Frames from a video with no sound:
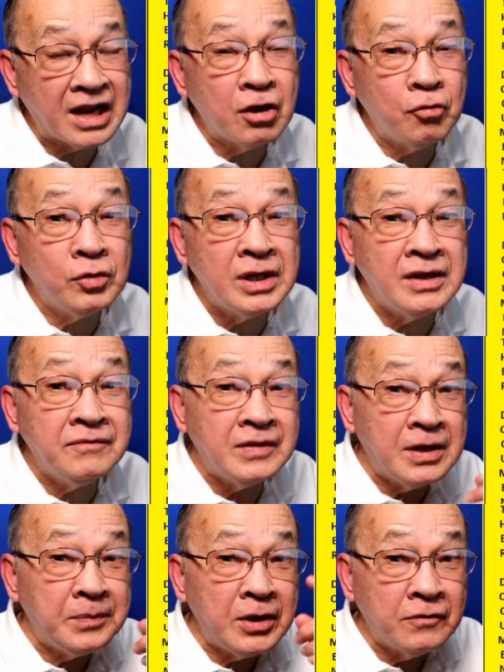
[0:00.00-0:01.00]
including the
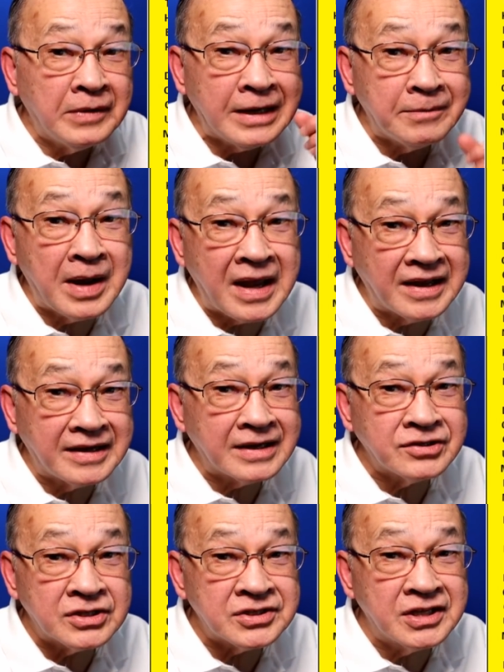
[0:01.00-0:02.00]
Filipino balikbayan,
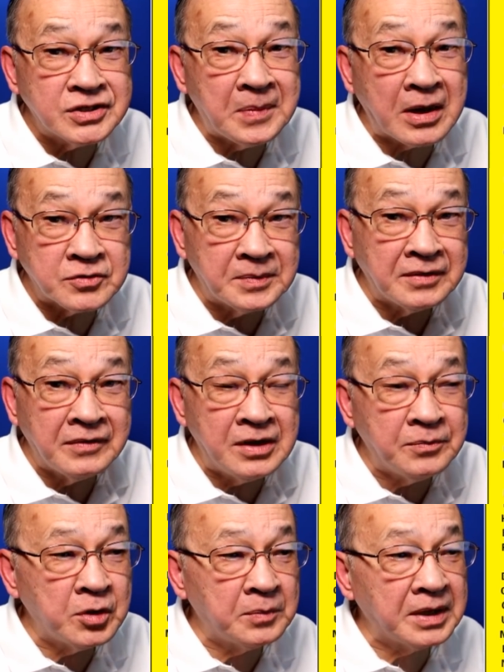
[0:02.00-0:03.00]
not just the spouse, but
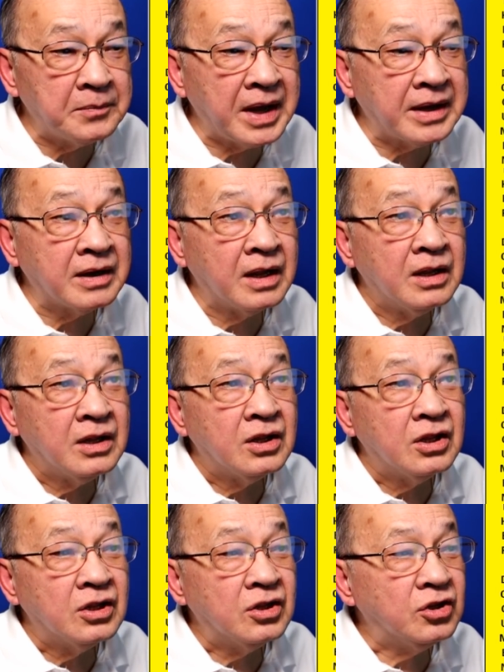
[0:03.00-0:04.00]
Filipino balikbayan,
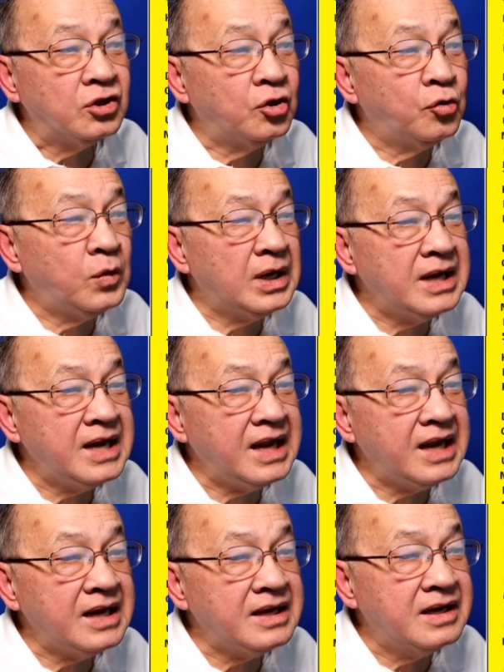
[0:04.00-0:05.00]
you will
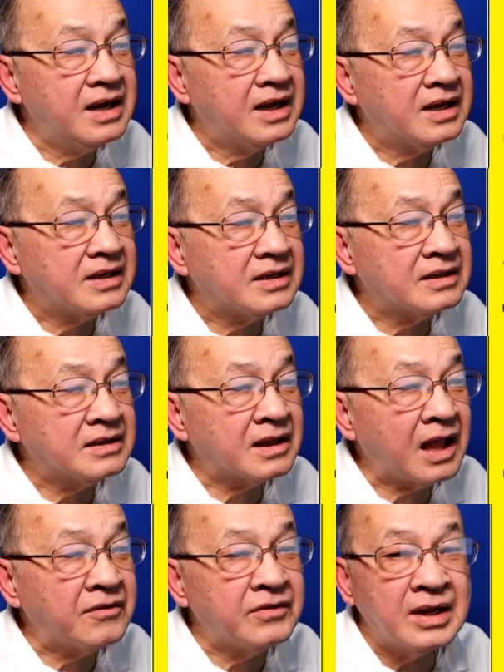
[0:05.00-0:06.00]
need
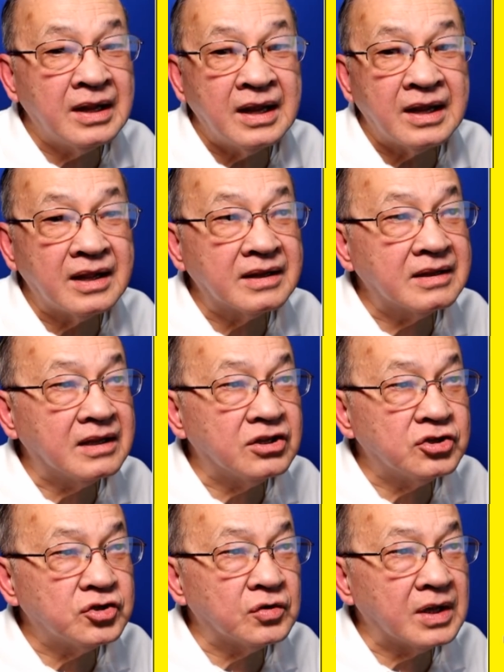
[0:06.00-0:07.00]
travel health
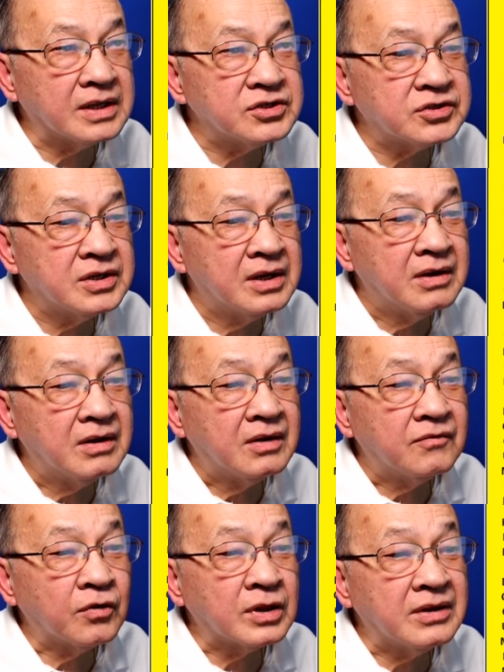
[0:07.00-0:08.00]
insurance.
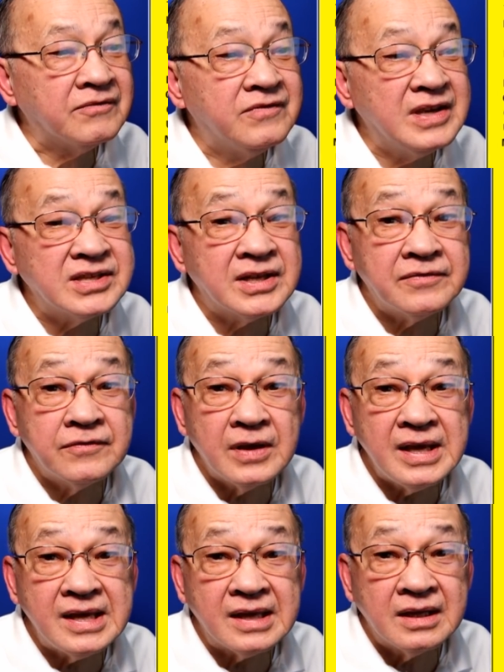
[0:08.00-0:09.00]
For the
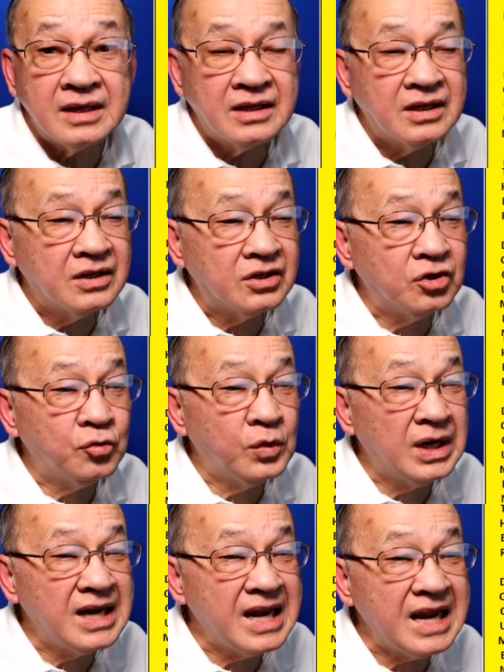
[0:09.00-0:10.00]
visa-free, you
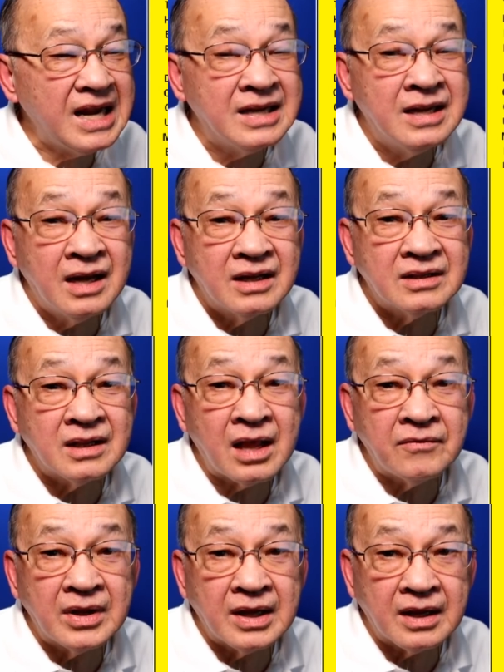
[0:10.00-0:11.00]
will need
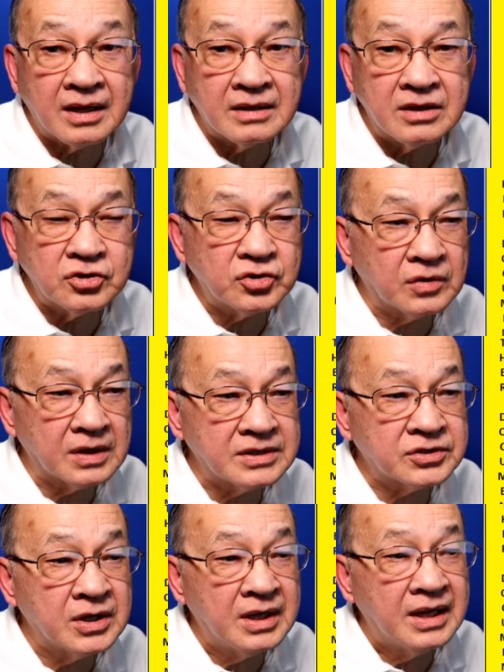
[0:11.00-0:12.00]
travel health
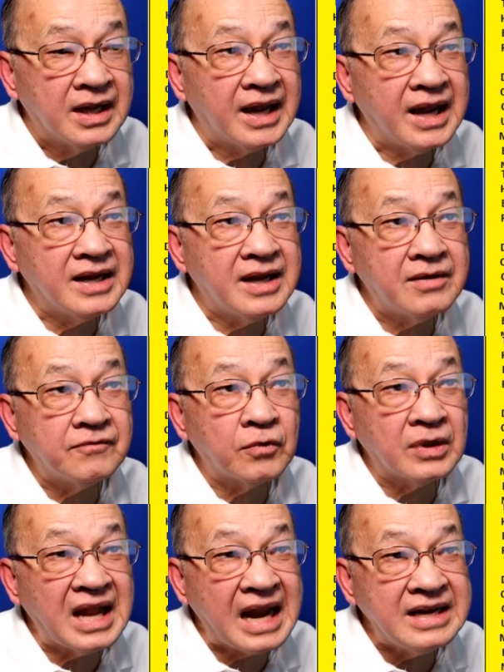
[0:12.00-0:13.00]
insurance. And then
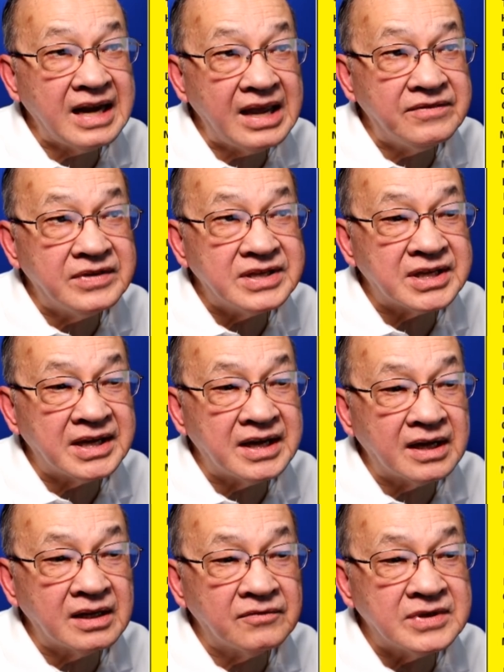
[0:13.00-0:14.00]
for 9A visa and
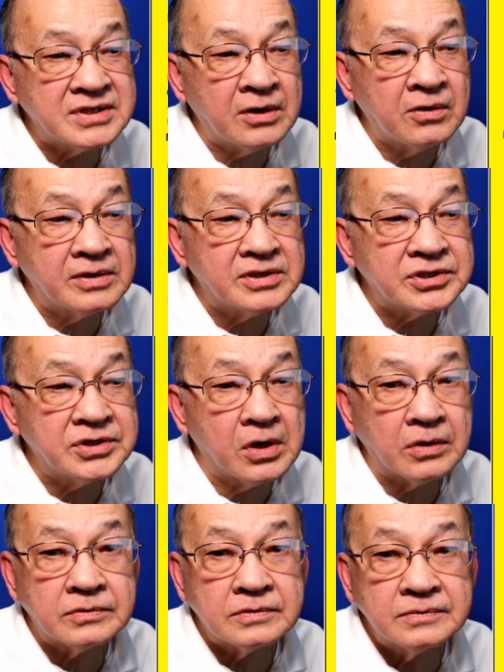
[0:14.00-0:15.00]
other visa holders,
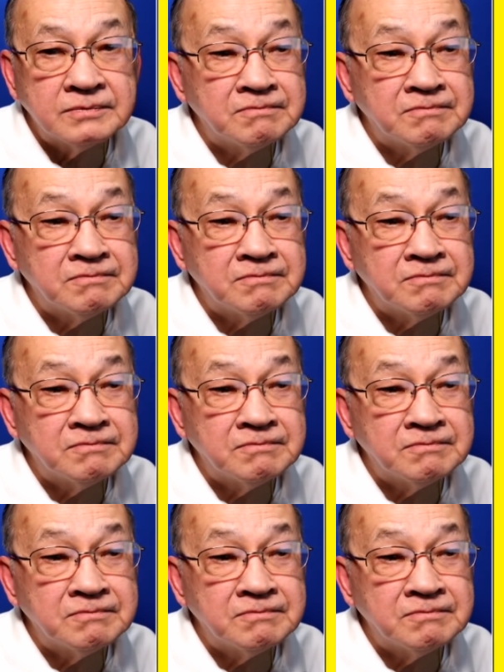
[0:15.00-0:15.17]
no.